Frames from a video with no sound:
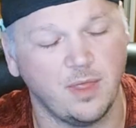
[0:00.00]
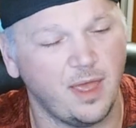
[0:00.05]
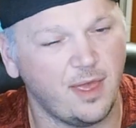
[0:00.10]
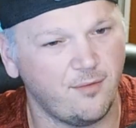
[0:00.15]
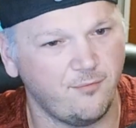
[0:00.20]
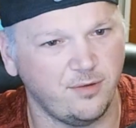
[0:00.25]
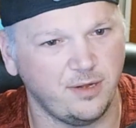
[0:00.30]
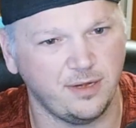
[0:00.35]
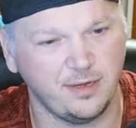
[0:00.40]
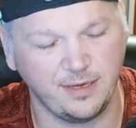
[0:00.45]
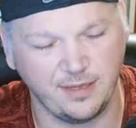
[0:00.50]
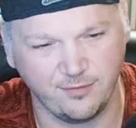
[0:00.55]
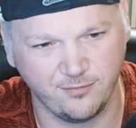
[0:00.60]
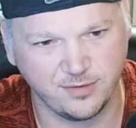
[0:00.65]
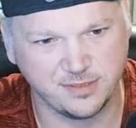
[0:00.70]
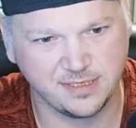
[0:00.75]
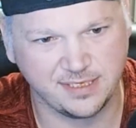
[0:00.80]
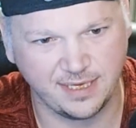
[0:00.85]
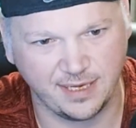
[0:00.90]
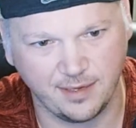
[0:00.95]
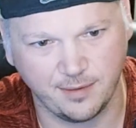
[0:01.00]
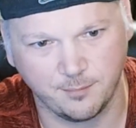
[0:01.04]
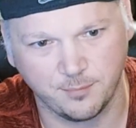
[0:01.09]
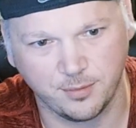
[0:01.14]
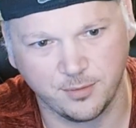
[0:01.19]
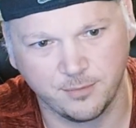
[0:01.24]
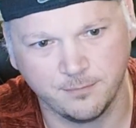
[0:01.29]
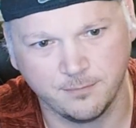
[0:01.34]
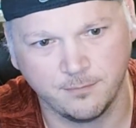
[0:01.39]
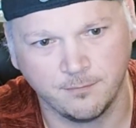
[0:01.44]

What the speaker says: having an even tamp